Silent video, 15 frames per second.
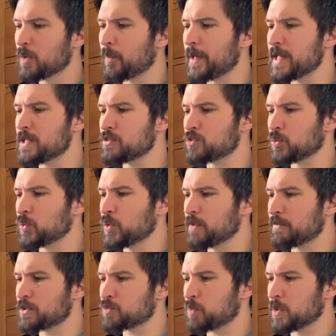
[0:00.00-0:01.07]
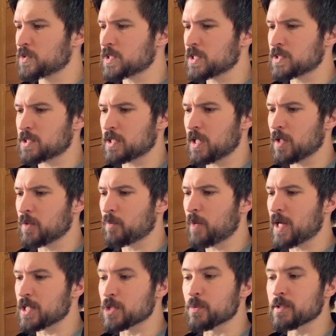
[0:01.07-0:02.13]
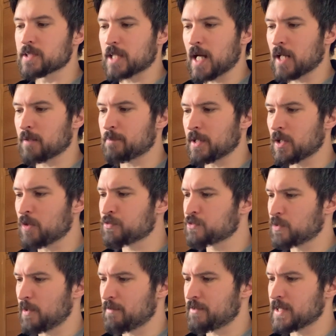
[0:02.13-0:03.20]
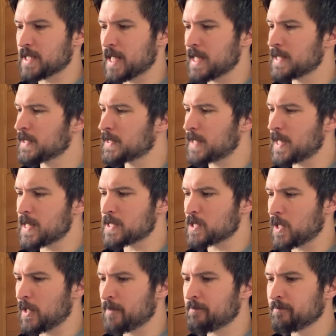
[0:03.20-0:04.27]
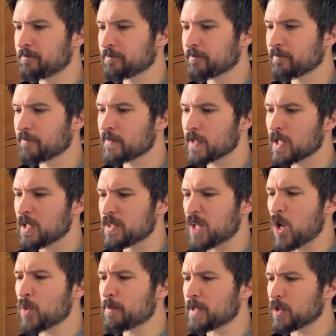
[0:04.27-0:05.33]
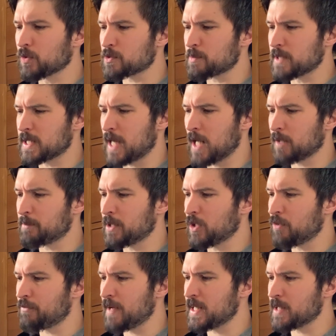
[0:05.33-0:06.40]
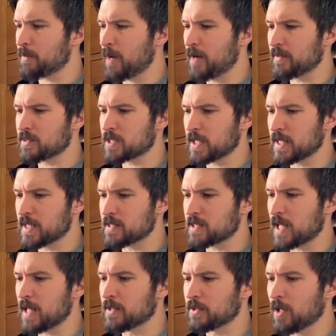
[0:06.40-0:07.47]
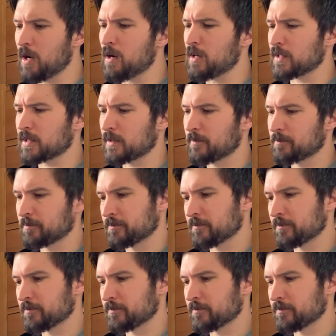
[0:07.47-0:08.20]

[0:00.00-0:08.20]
"We is all of us wanting to know where you is galloping off to every day in the daytime. Nobody ought to be galloping off anywhere until it is getting dark.